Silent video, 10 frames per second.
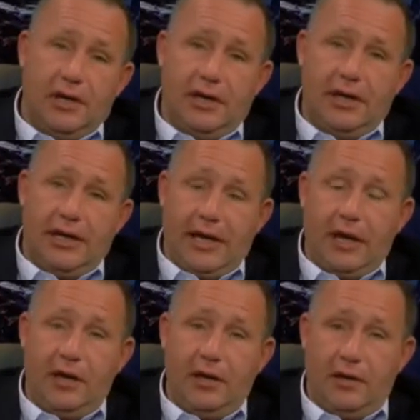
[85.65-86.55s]
get
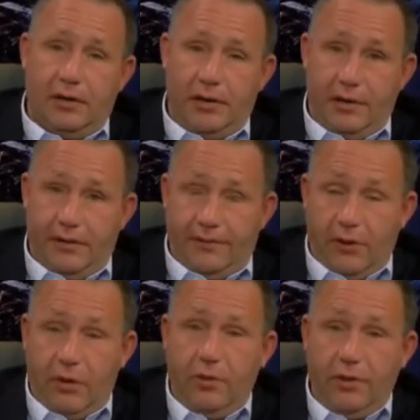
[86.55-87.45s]
on a, uh, the
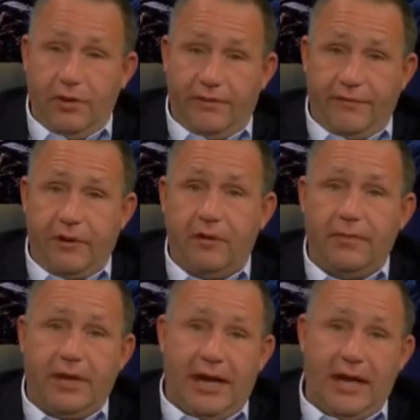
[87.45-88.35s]
phone with a firm
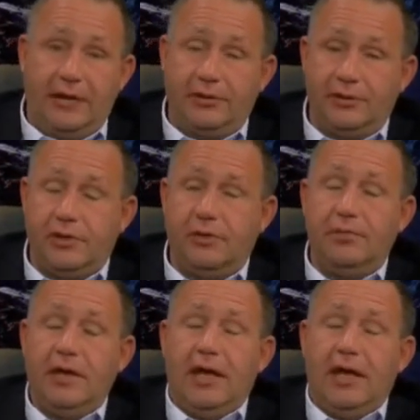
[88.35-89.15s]
that handles them